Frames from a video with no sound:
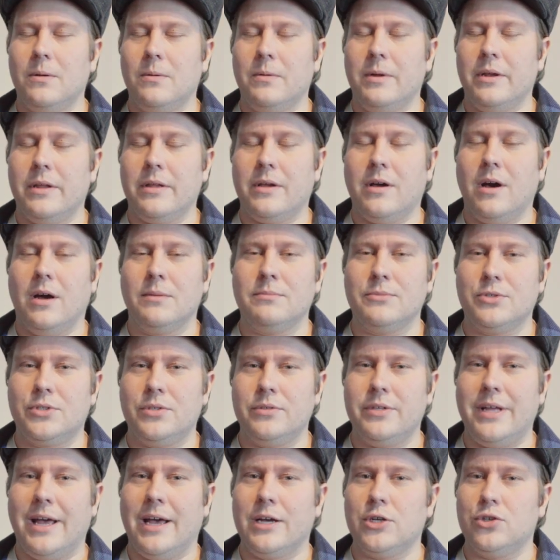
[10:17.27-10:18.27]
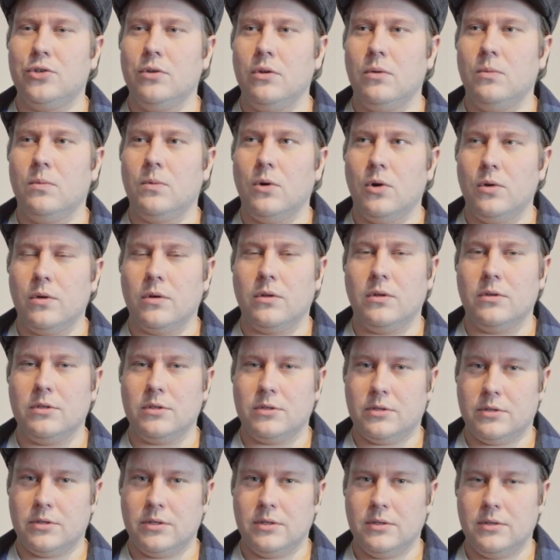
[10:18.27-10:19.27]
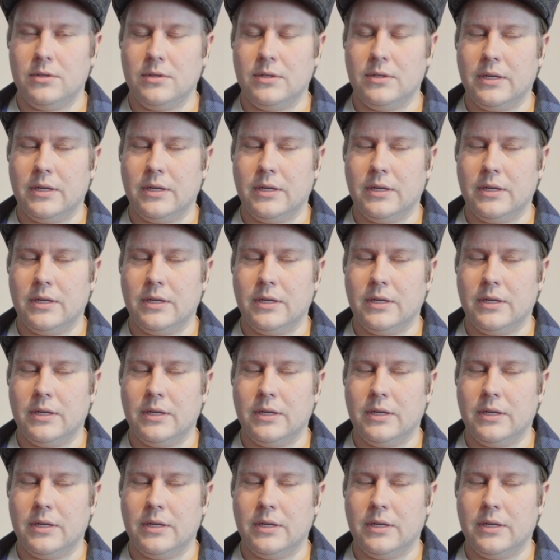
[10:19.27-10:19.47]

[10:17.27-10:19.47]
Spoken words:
When it comes to the actual vocals